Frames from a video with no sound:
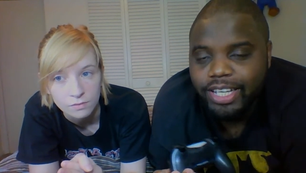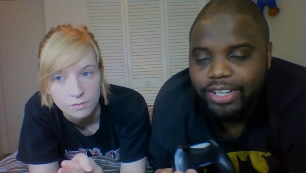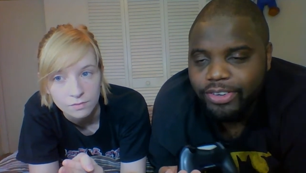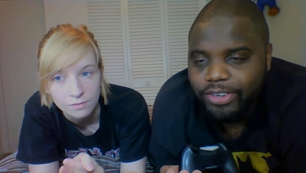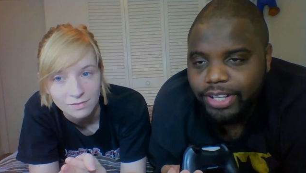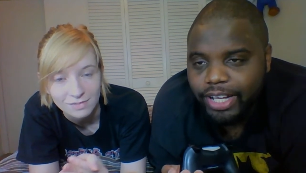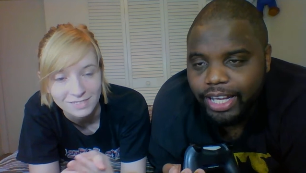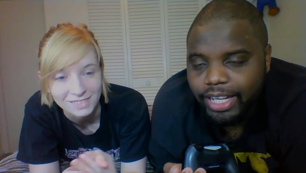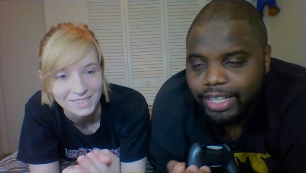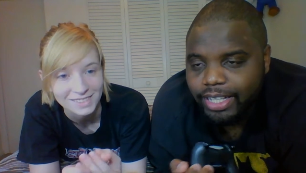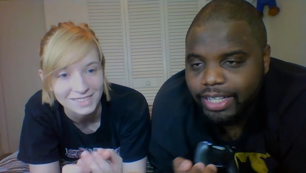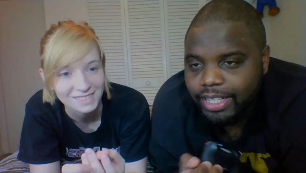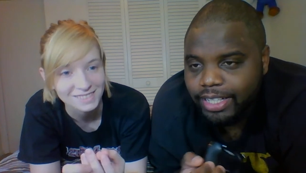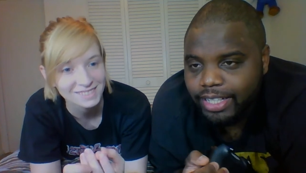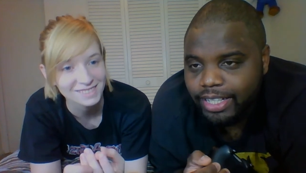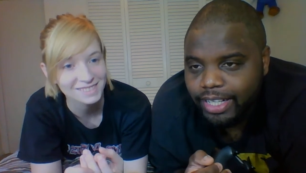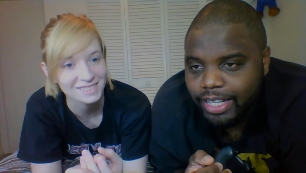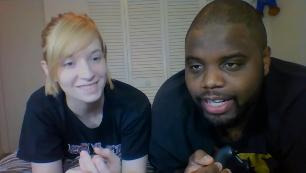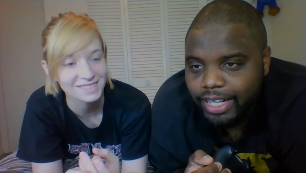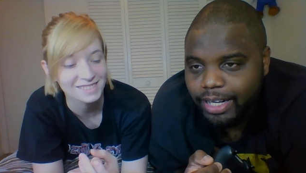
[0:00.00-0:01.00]
Speaker 1: internet.
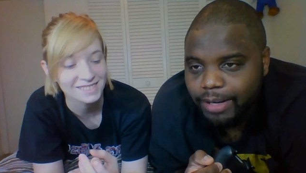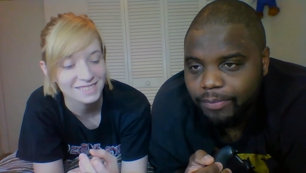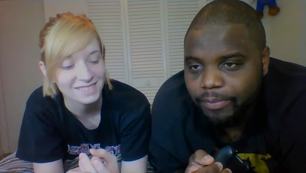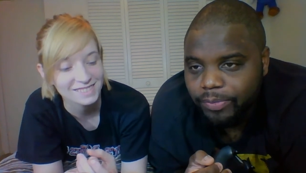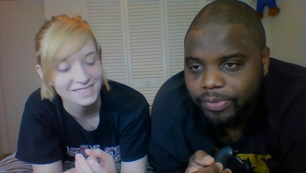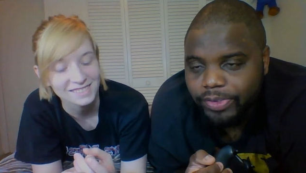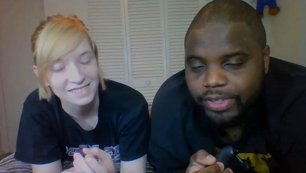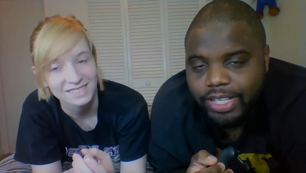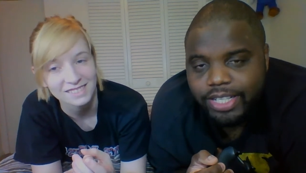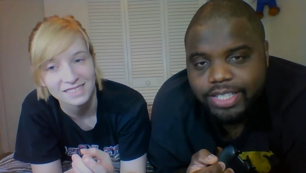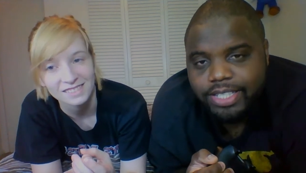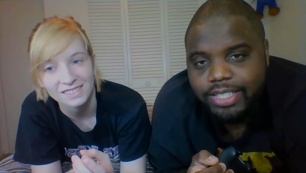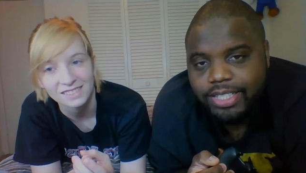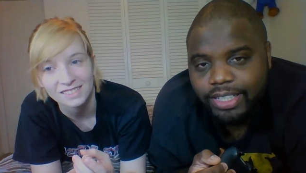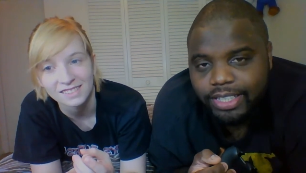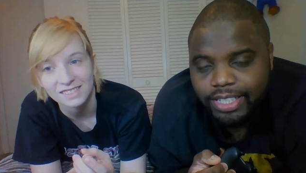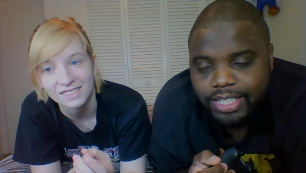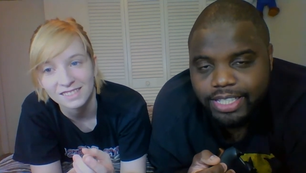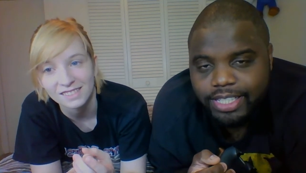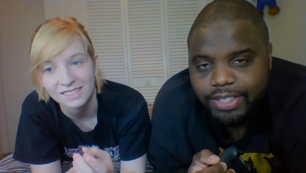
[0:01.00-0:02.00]
Um, this is the
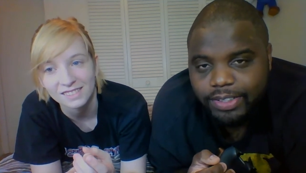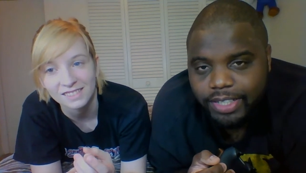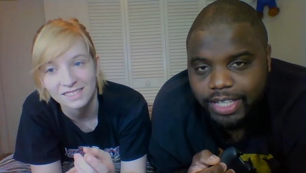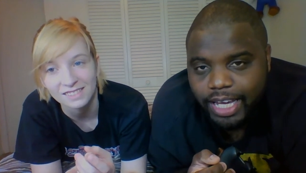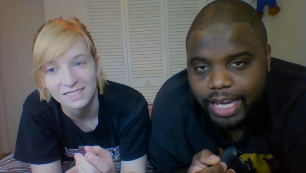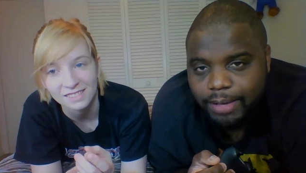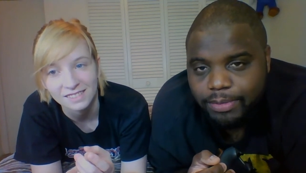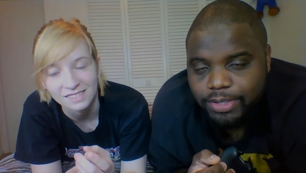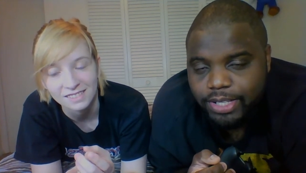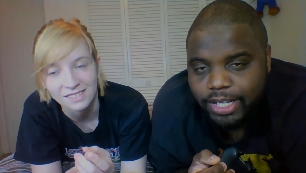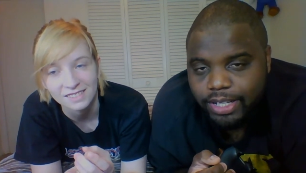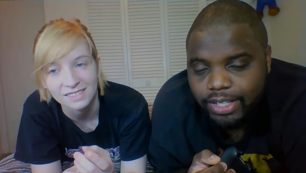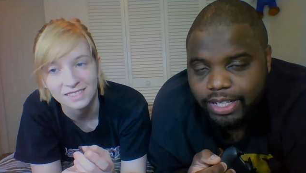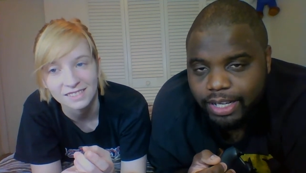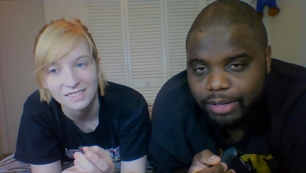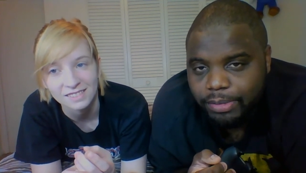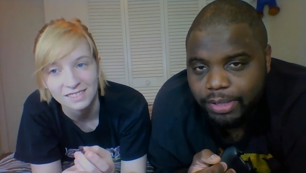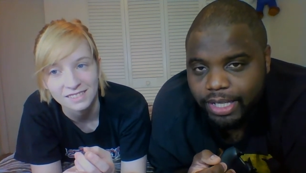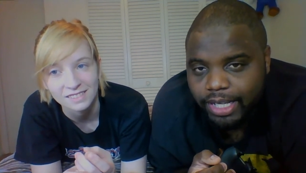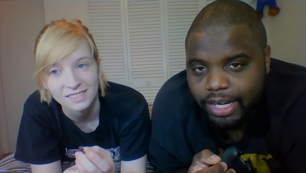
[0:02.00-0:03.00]
list of games that are
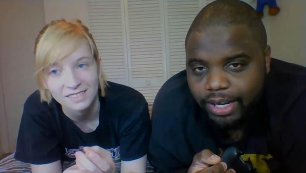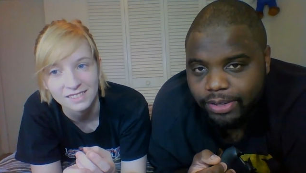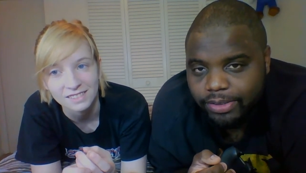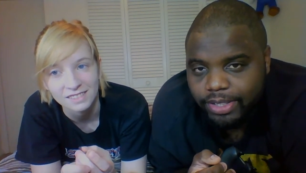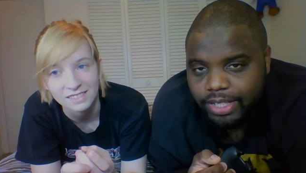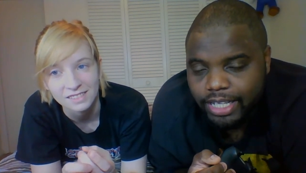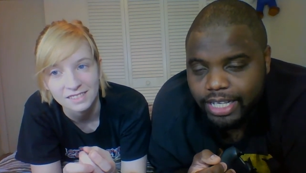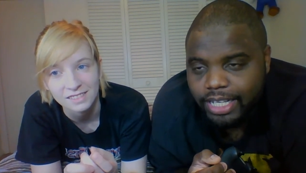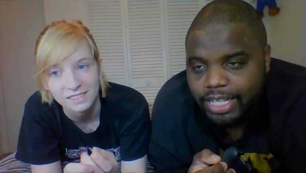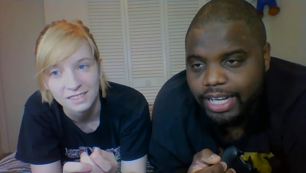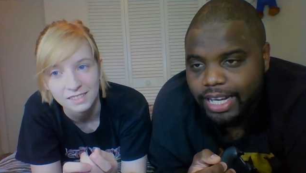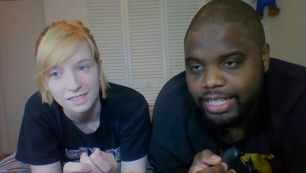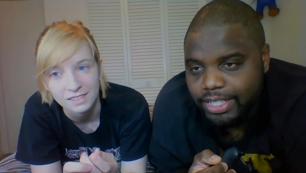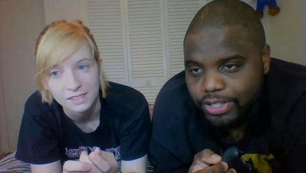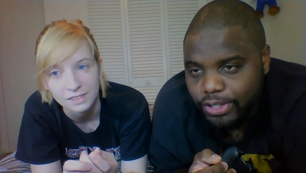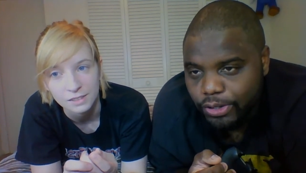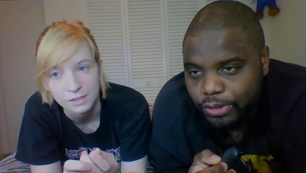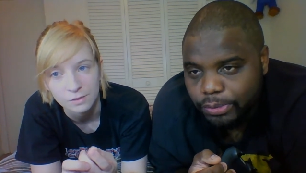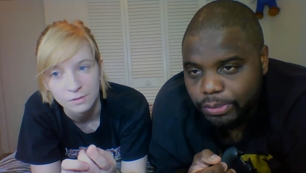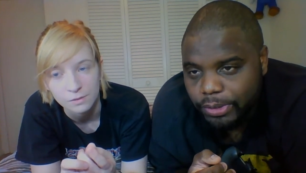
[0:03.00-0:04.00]
coming out in
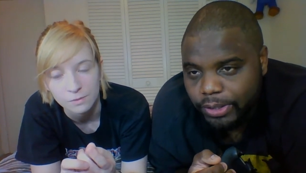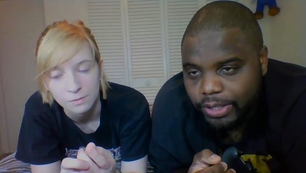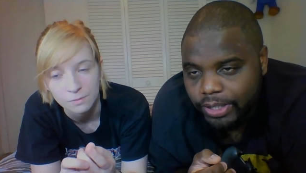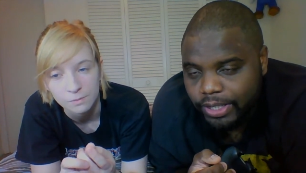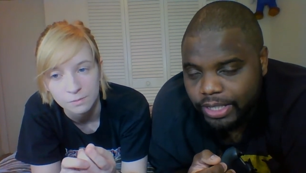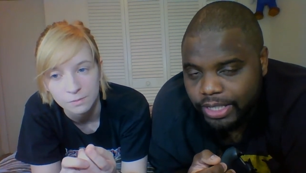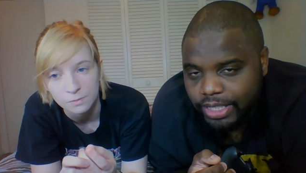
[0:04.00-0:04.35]
October,